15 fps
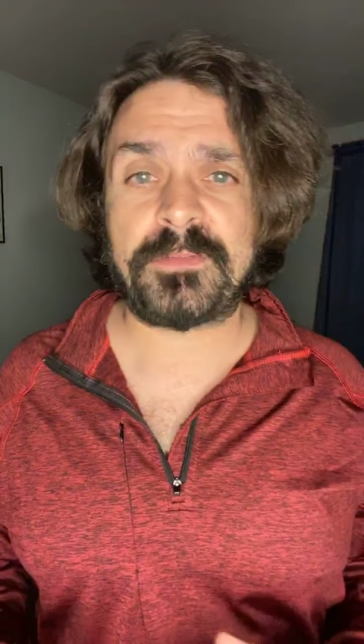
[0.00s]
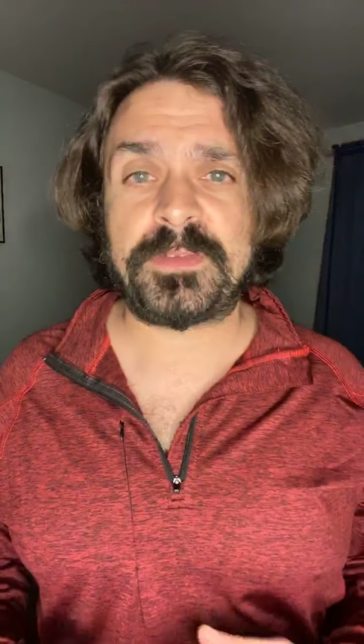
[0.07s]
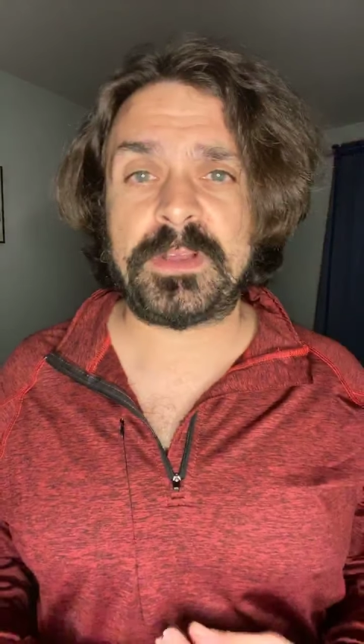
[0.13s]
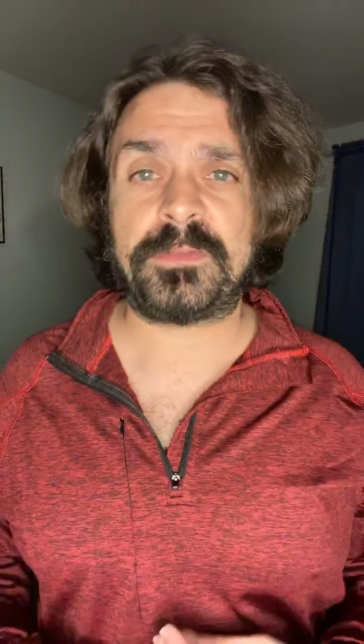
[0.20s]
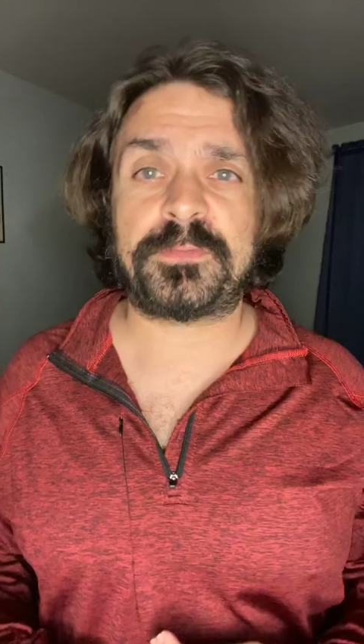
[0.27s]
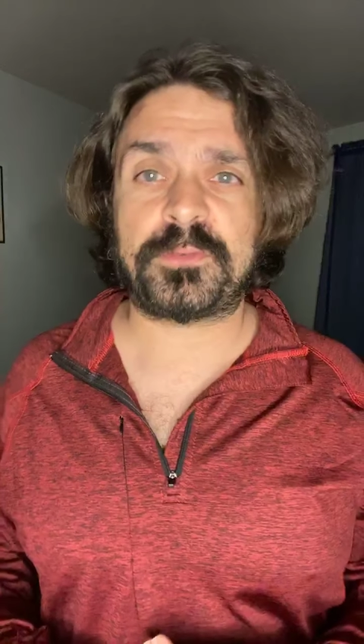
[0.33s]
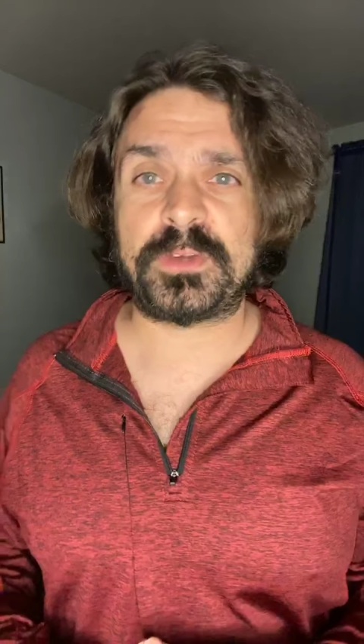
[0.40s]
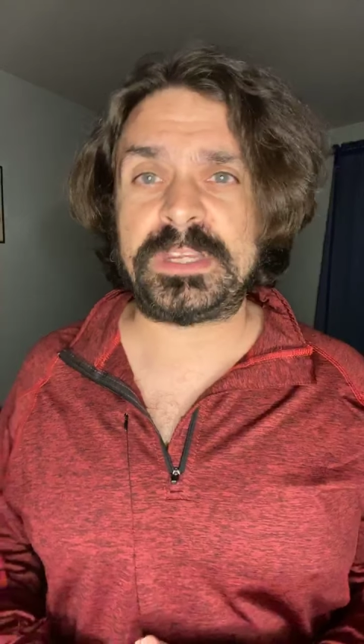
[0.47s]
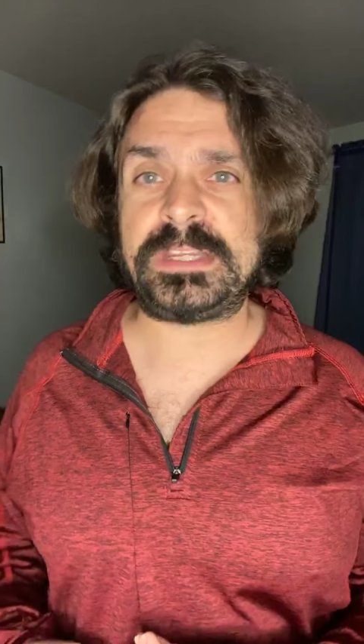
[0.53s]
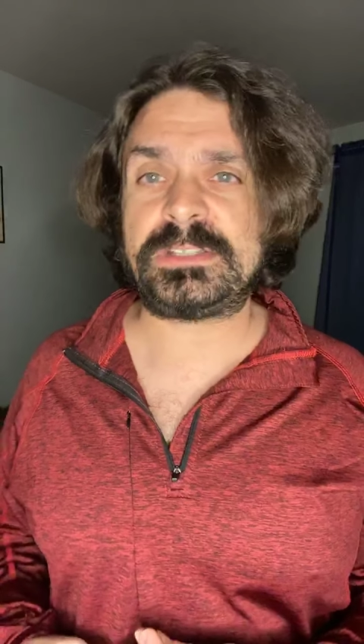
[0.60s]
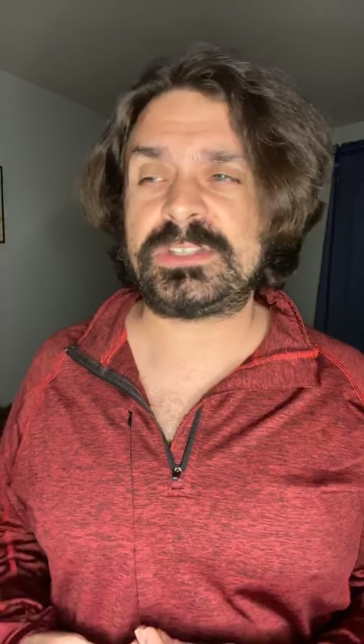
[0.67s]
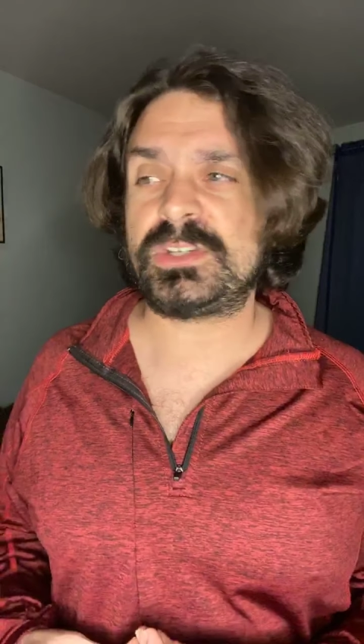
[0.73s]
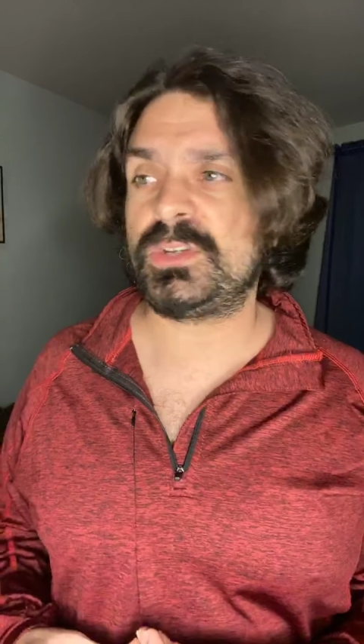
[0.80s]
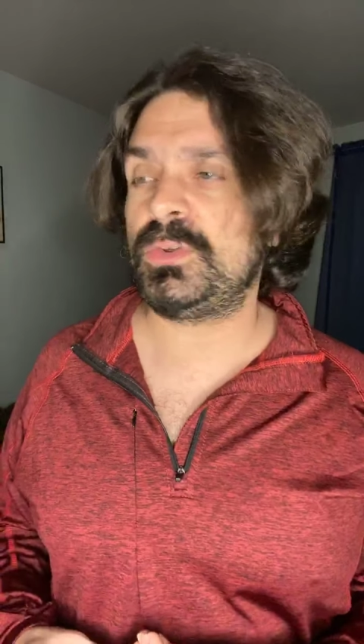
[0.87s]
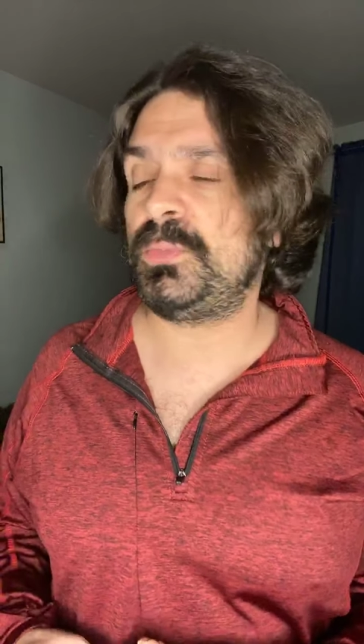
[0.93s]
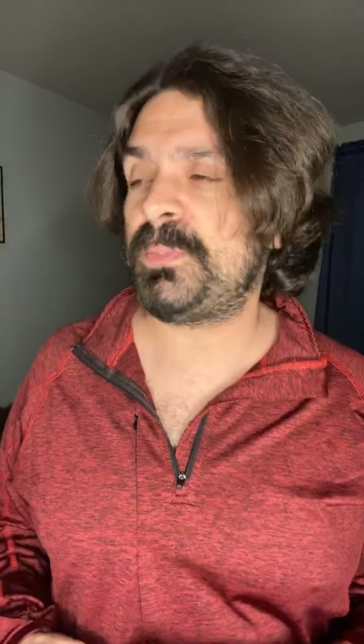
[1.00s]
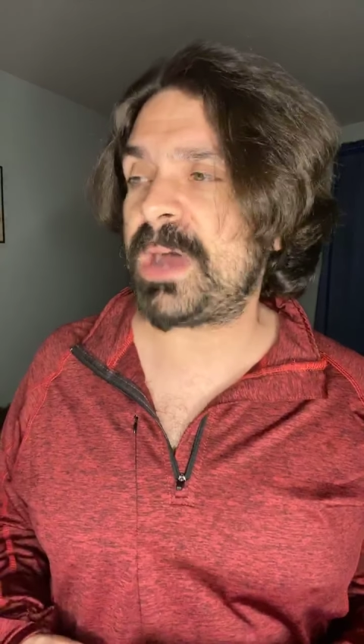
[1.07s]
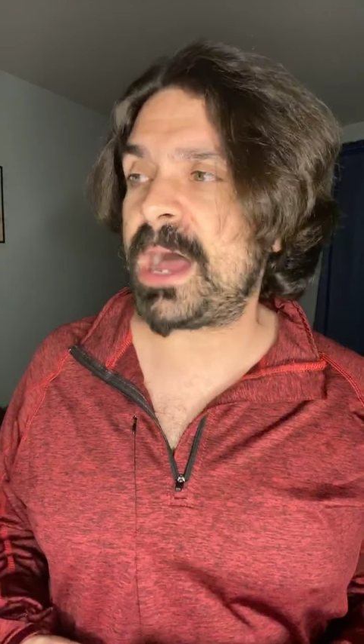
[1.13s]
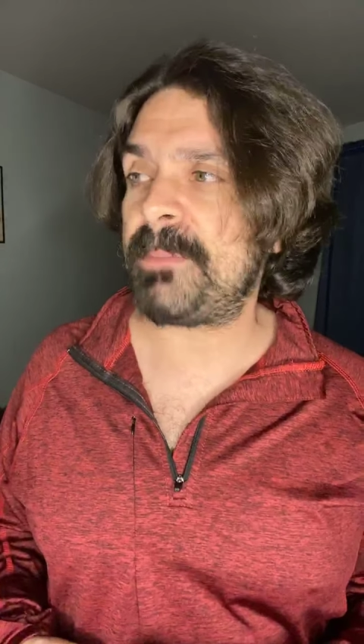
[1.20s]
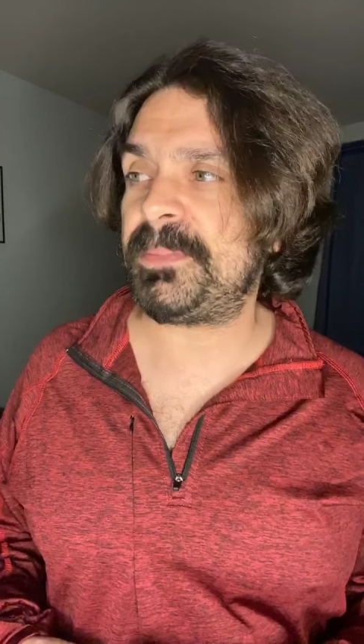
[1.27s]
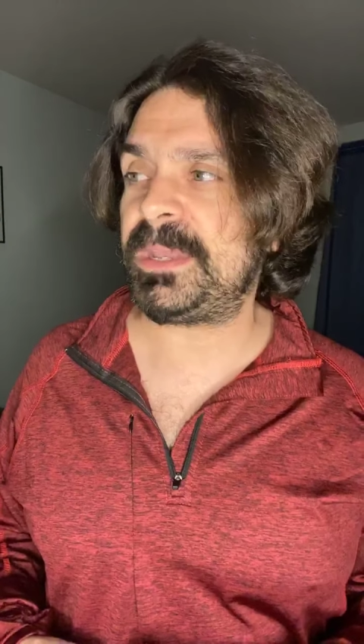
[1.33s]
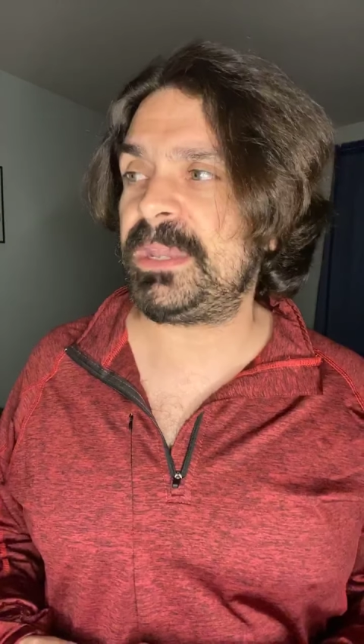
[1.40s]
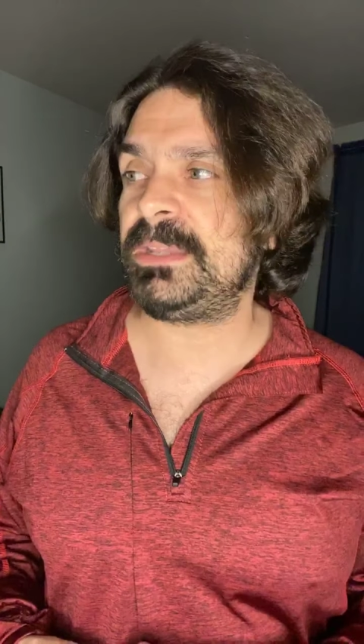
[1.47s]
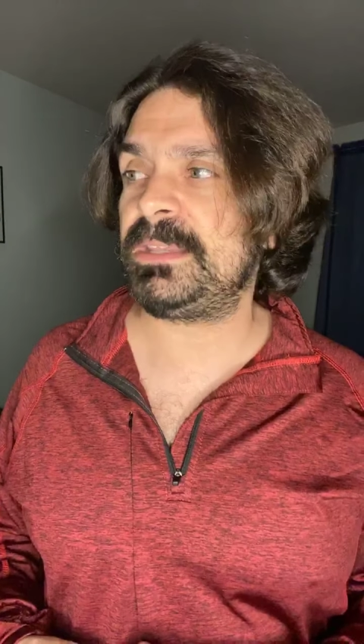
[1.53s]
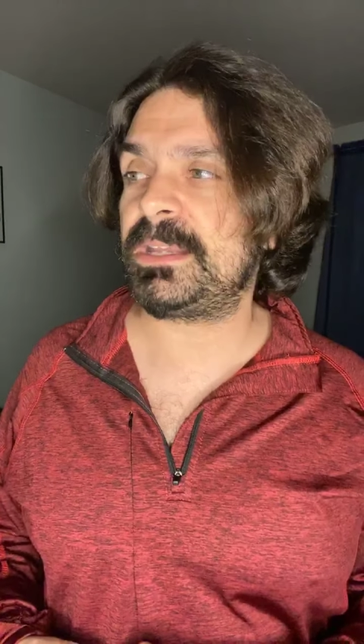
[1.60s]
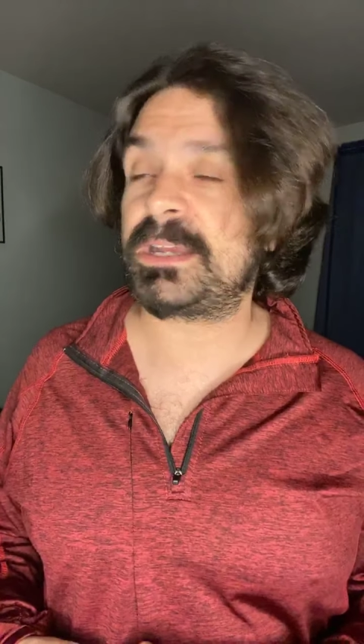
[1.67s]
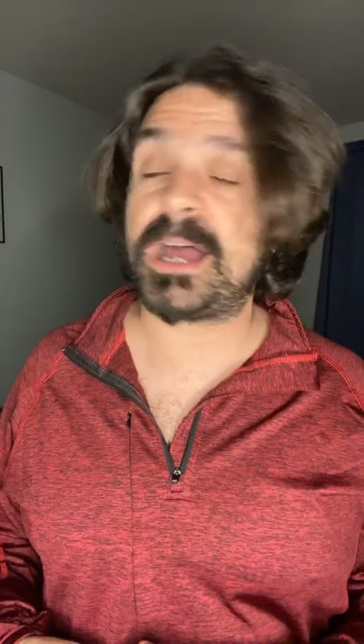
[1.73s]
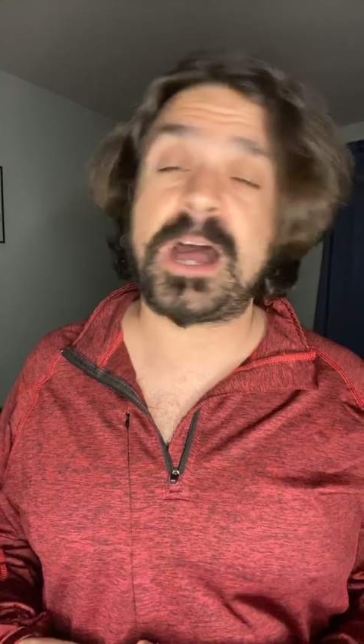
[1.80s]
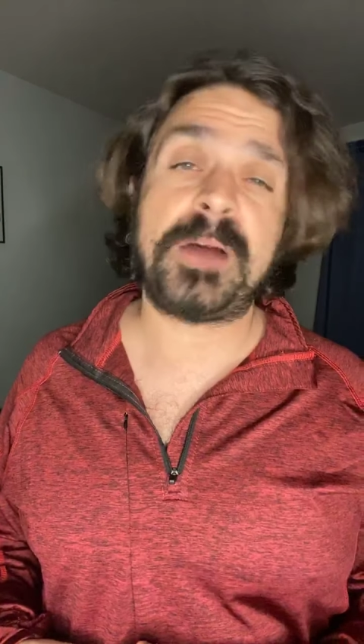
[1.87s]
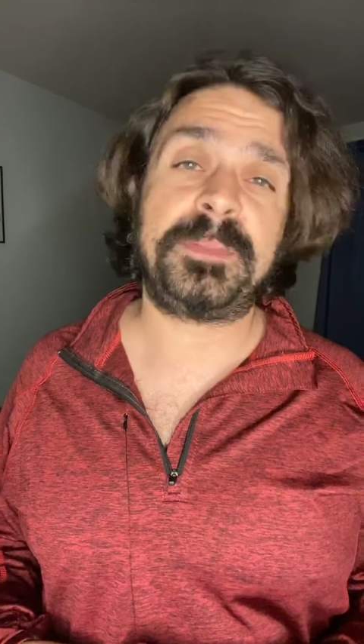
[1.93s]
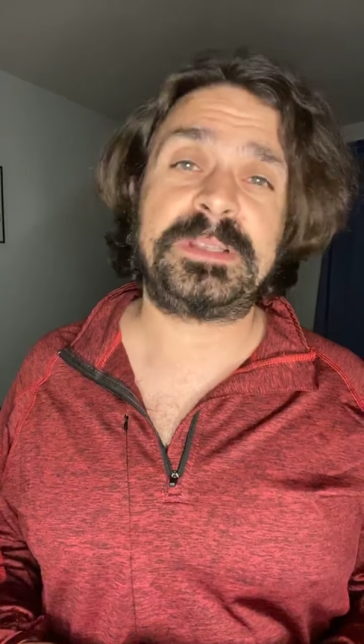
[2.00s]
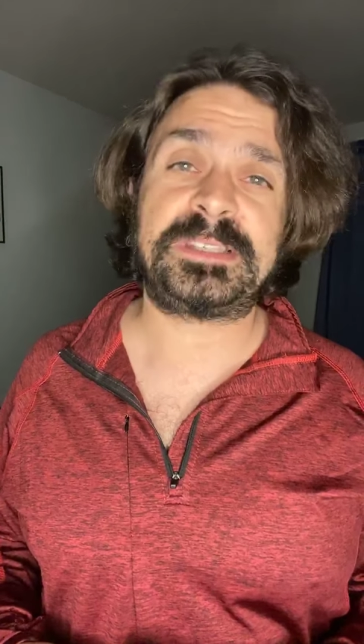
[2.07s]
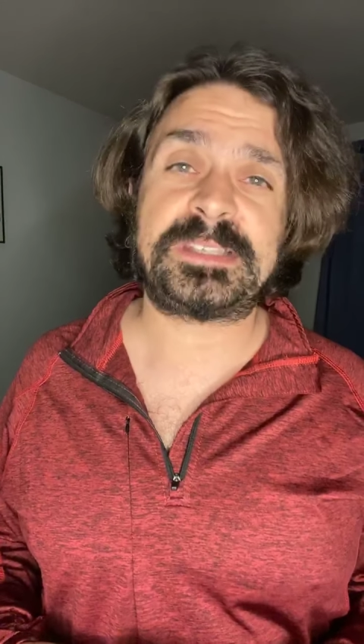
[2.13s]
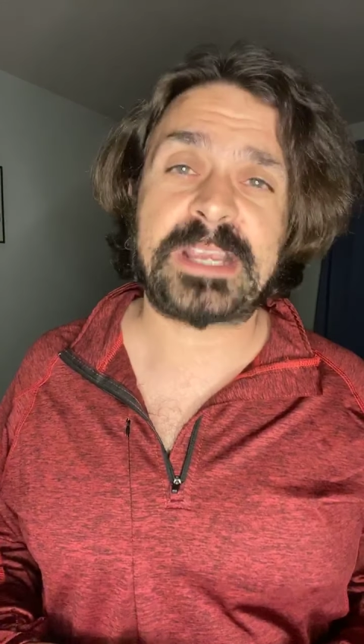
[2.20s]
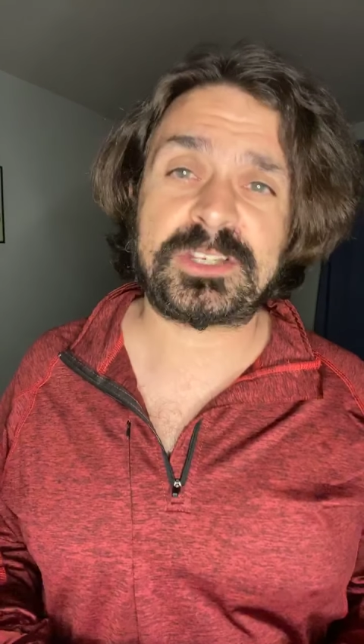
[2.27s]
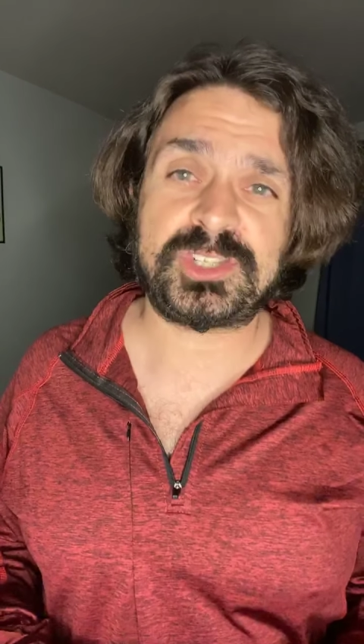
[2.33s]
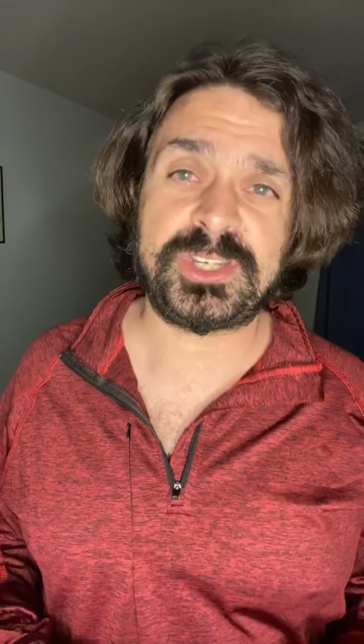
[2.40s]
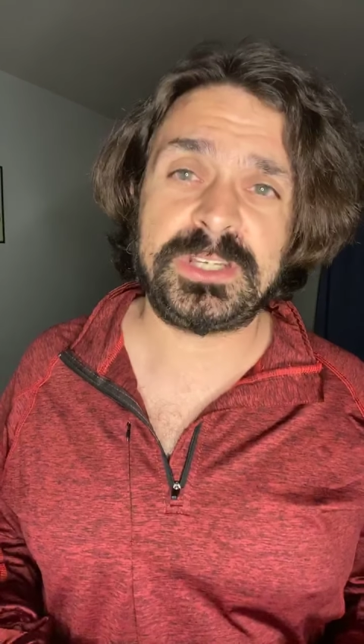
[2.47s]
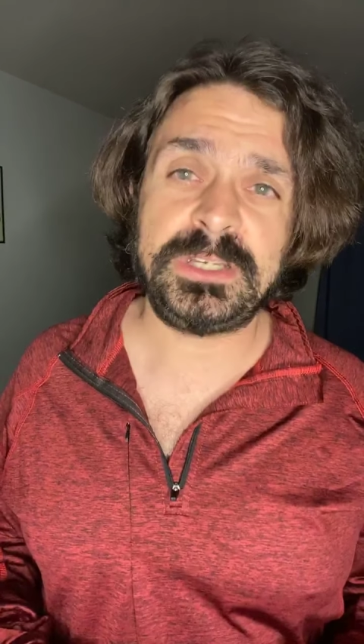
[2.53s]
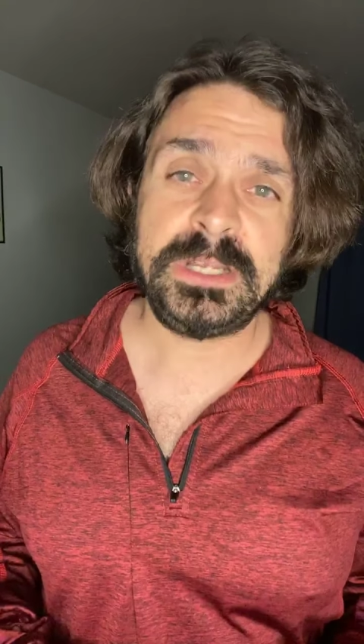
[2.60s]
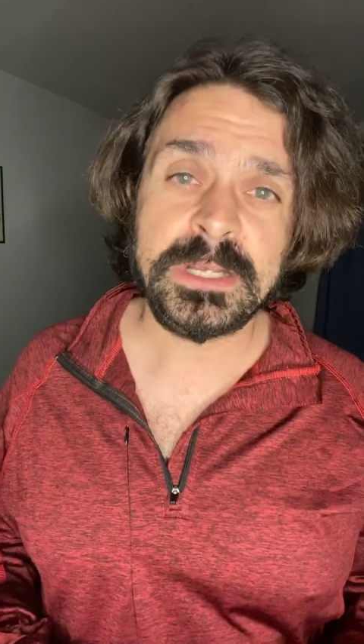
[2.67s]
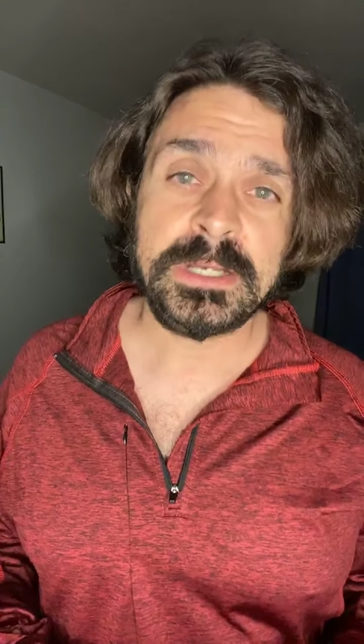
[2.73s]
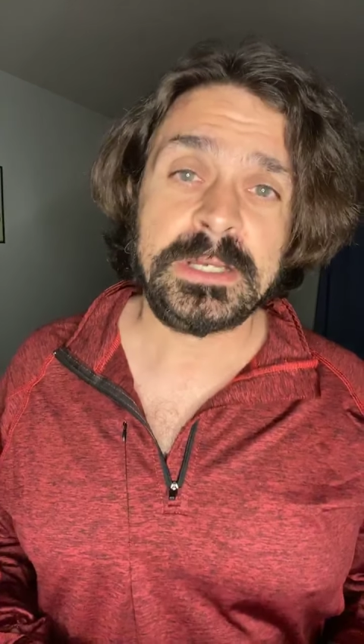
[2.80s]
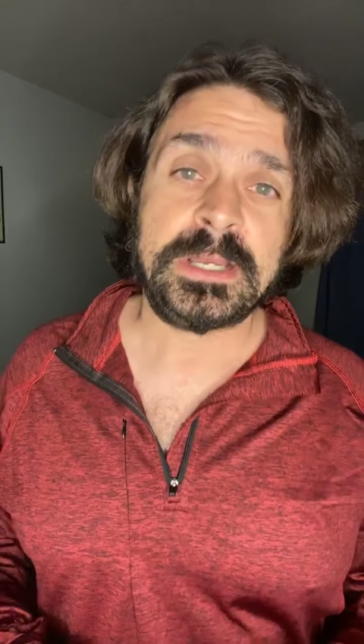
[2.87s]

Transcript: feel free to pop it in the comments section.